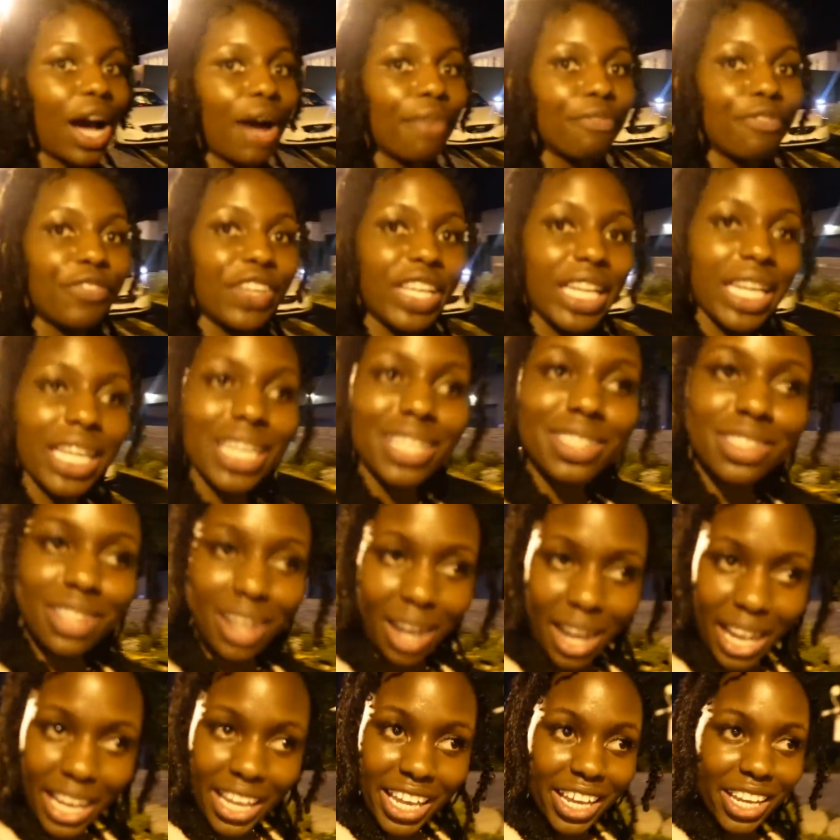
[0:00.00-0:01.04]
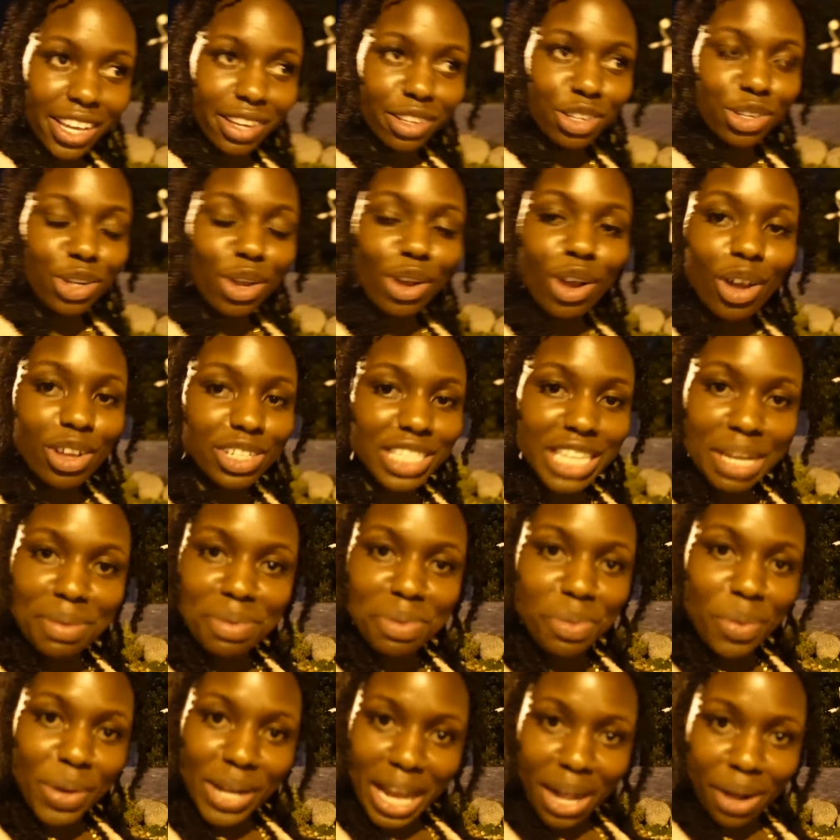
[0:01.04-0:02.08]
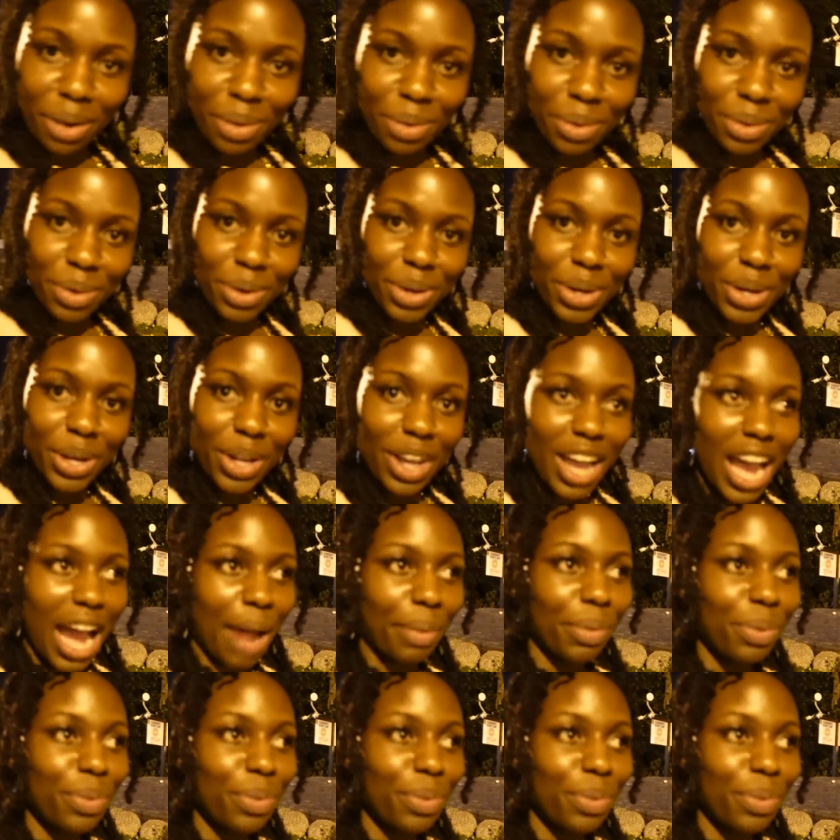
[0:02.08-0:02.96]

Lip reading: I'm feeling tired. You know, last night we went out and